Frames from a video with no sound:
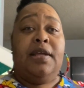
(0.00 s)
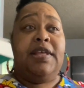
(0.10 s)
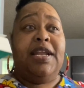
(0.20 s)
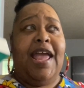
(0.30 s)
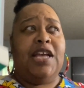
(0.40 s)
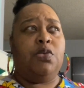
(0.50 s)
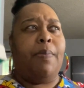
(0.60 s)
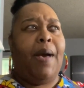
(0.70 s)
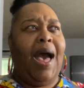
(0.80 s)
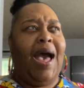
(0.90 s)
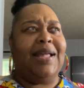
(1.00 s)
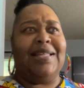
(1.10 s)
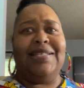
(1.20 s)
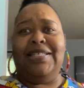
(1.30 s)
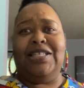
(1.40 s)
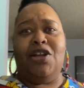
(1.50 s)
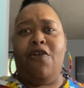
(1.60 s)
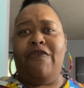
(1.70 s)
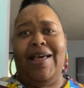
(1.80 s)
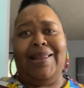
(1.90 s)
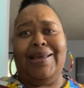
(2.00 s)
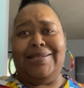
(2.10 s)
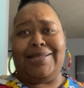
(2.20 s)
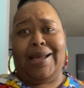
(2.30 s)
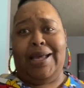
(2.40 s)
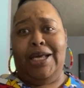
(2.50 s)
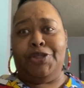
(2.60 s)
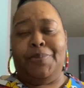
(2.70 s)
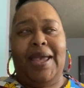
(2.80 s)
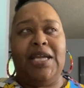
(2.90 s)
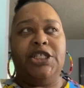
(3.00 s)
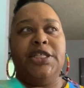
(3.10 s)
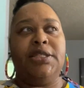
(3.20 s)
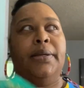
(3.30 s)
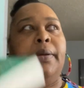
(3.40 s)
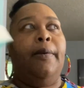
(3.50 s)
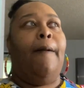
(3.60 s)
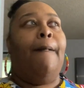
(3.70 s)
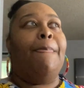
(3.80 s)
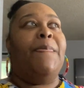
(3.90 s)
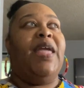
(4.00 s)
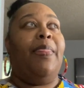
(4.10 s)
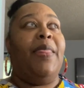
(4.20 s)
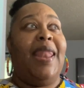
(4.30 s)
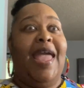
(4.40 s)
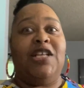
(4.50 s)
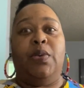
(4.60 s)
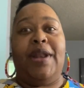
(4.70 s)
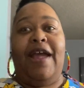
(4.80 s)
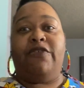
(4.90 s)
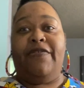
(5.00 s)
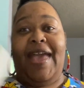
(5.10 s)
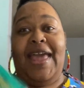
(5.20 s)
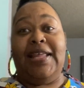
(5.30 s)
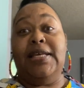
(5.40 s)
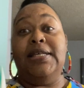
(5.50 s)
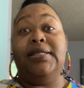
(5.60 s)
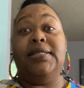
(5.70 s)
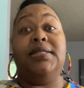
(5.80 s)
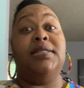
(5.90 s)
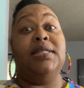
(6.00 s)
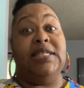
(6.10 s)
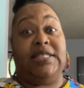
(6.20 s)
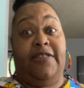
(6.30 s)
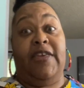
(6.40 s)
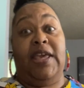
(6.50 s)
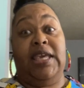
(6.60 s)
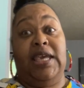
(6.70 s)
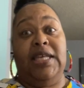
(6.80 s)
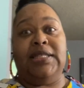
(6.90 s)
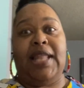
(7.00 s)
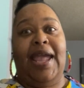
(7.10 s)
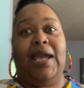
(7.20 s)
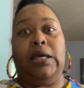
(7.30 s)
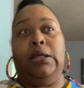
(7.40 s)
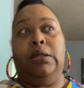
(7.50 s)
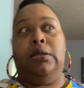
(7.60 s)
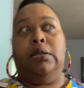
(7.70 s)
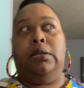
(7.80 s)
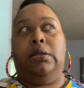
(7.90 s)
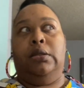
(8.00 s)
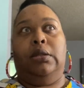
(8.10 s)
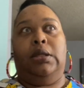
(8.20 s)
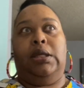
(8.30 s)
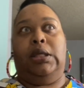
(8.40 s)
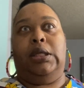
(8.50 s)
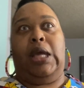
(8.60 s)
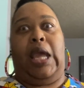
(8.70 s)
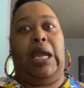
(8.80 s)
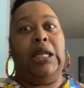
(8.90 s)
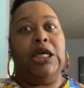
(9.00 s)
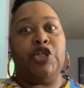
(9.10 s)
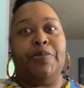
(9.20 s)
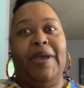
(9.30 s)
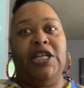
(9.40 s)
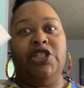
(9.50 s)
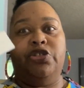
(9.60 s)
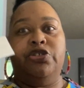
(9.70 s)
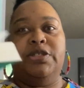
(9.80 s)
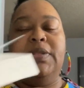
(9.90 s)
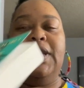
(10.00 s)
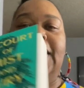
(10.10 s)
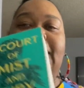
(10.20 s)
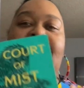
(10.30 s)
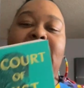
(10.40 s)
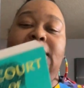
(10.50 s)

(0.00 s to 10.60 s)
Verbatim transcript: The next one behind this is a novella. It's like one hundred pages. Then the next one after that is it's a thickie. It's like eight hundred pages or something like that.